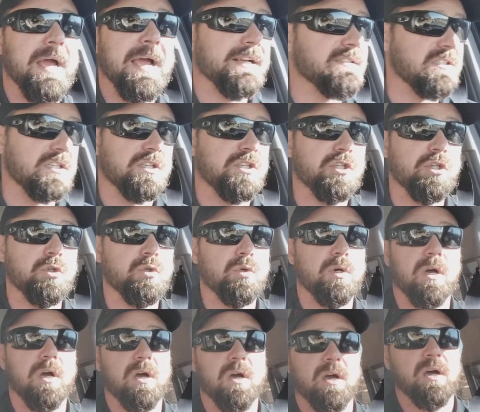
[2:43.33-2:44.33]
execute
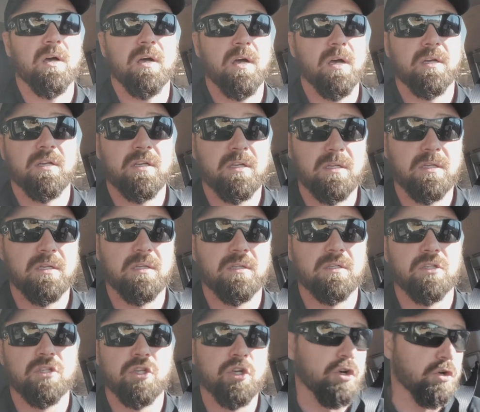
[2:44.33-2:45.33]
a
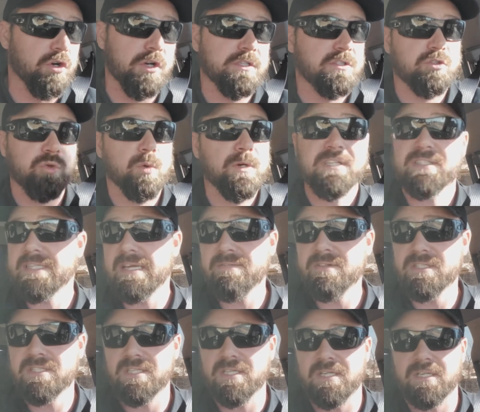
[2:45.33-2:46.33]
good
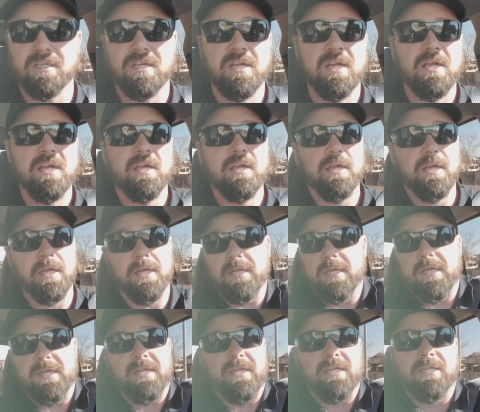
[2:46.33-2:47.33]
2017.
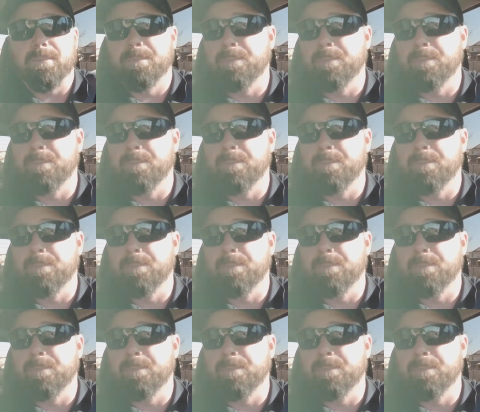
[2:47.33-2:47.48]
And the